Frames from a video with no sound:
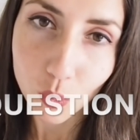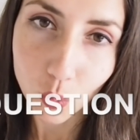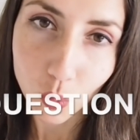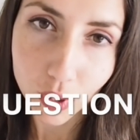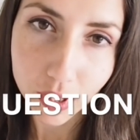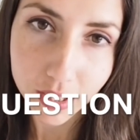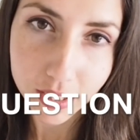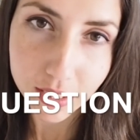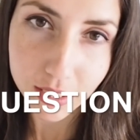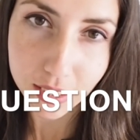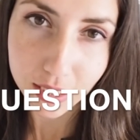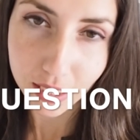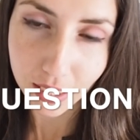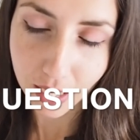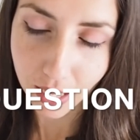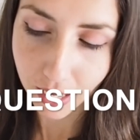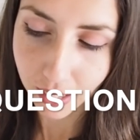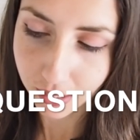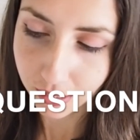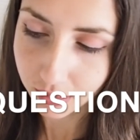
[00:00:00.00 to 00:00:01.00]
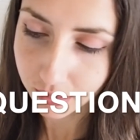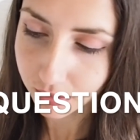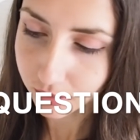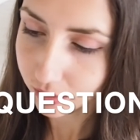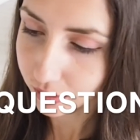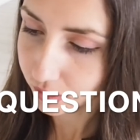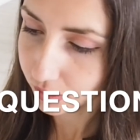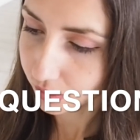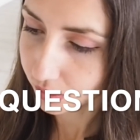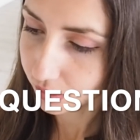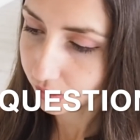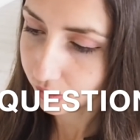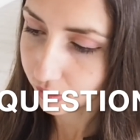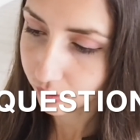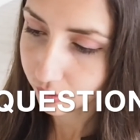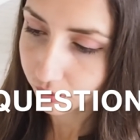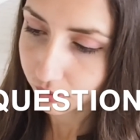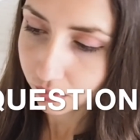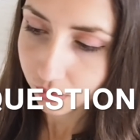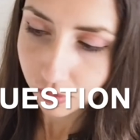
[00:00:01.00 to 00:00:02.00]
What is it like
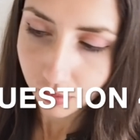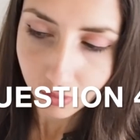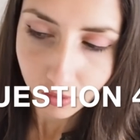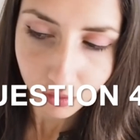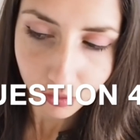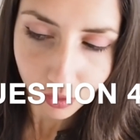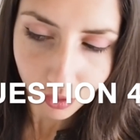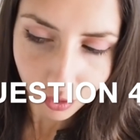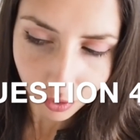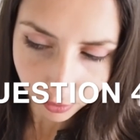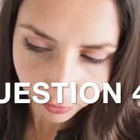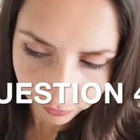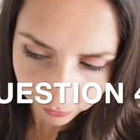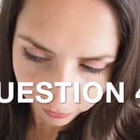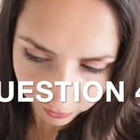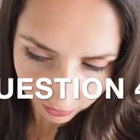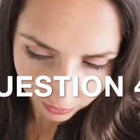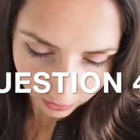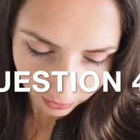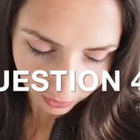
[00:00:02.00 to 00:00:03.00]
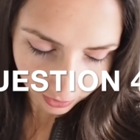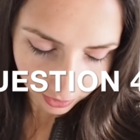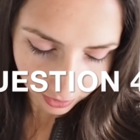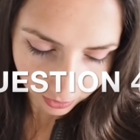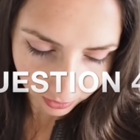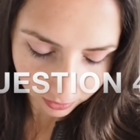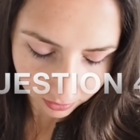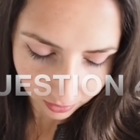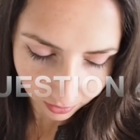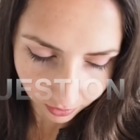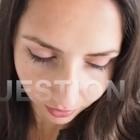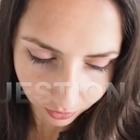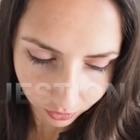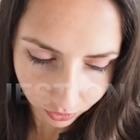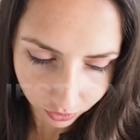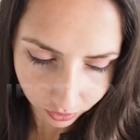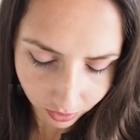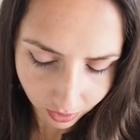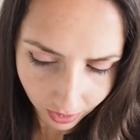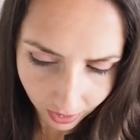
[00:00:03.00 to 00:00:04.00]
not feeling anything in
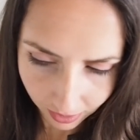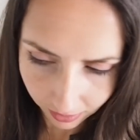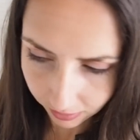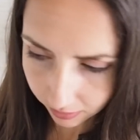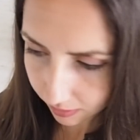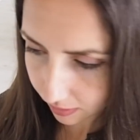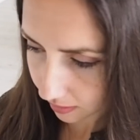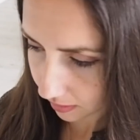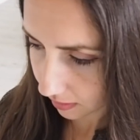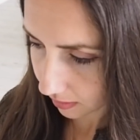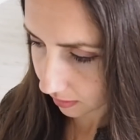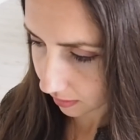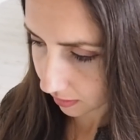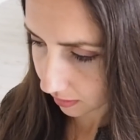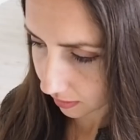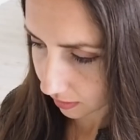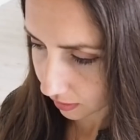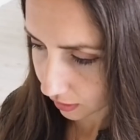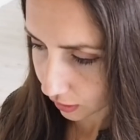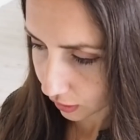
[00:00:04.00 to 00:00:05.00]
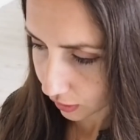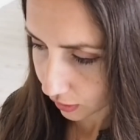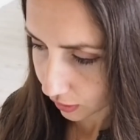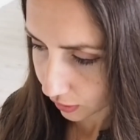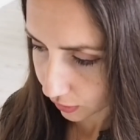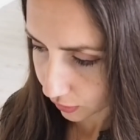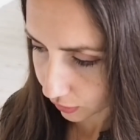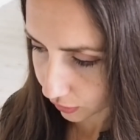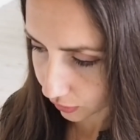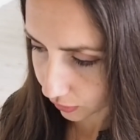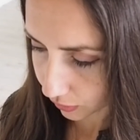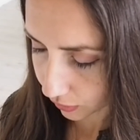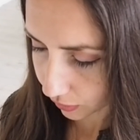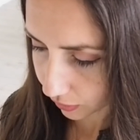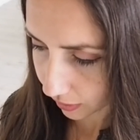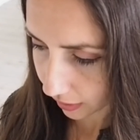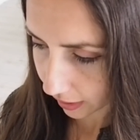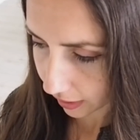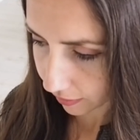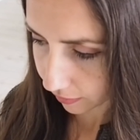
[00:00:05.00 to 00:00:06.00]
your legs? Do
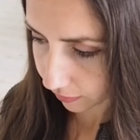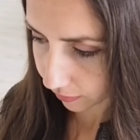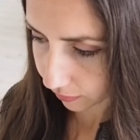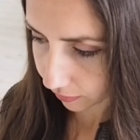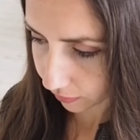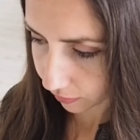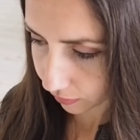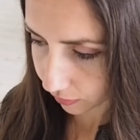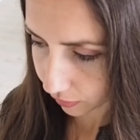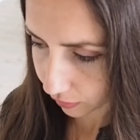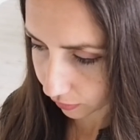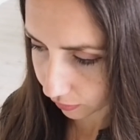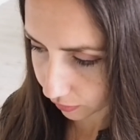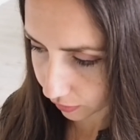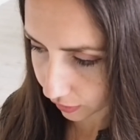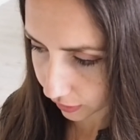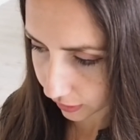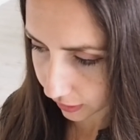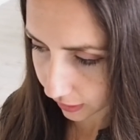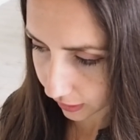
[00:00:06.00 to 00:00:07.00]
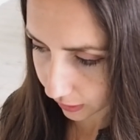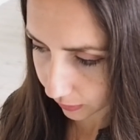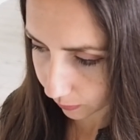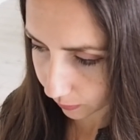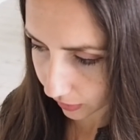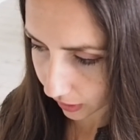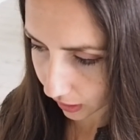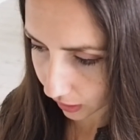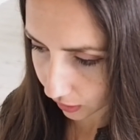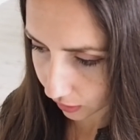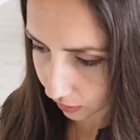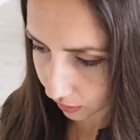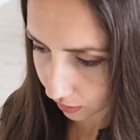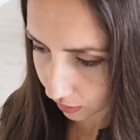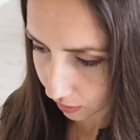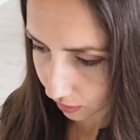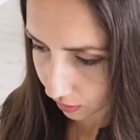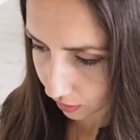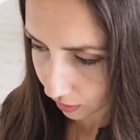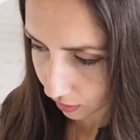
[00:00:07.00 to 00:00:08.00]
you have neurotic
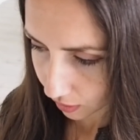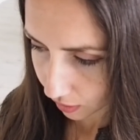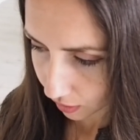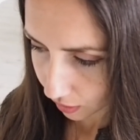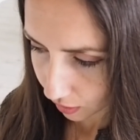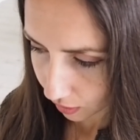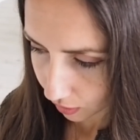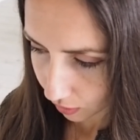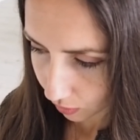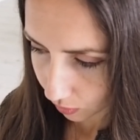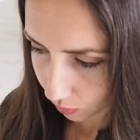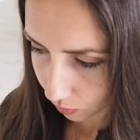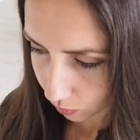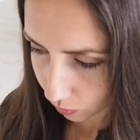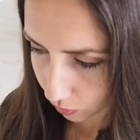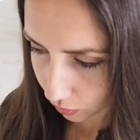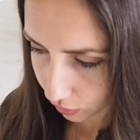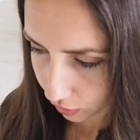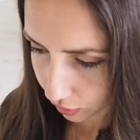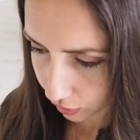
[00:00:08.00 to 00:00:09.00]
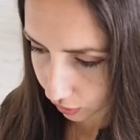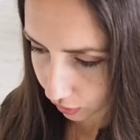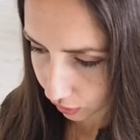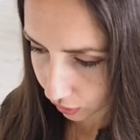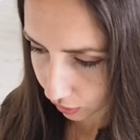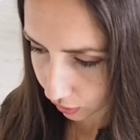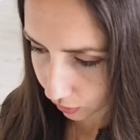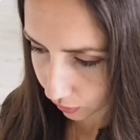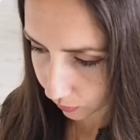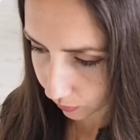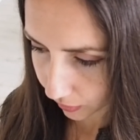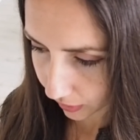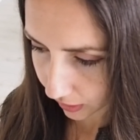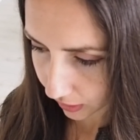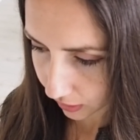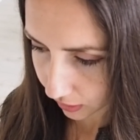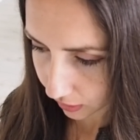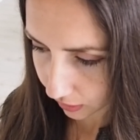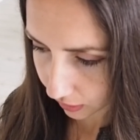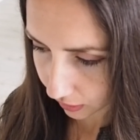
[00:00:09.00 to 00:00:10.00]
pain? Wouldn't you
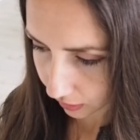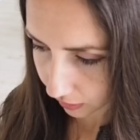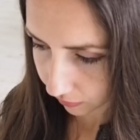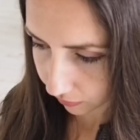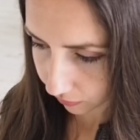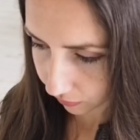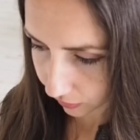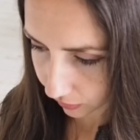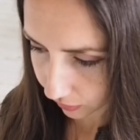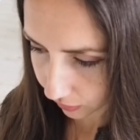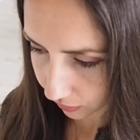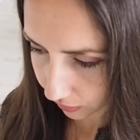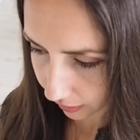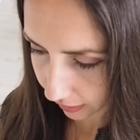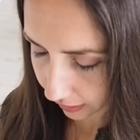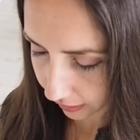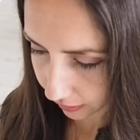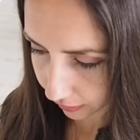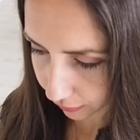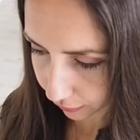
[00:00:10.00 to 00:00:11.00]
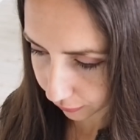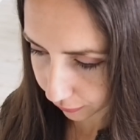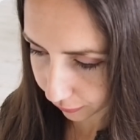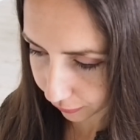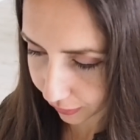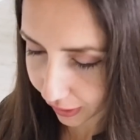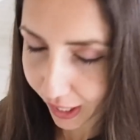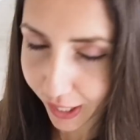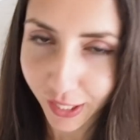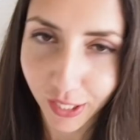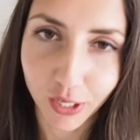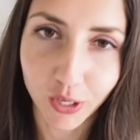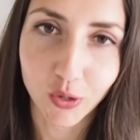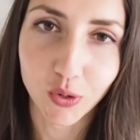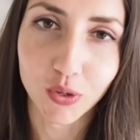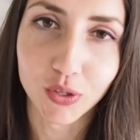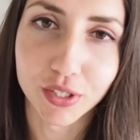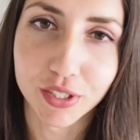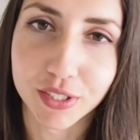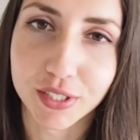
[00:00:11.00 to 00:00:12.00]
basically feel like you're flying
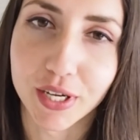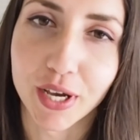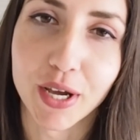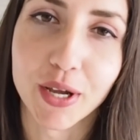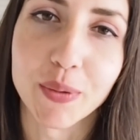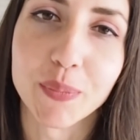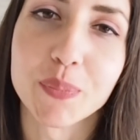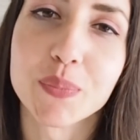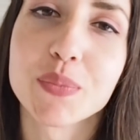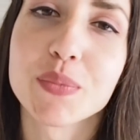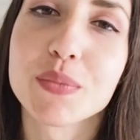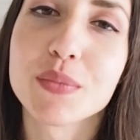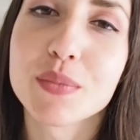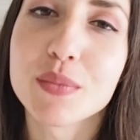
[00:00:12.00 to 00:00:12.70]
all the time?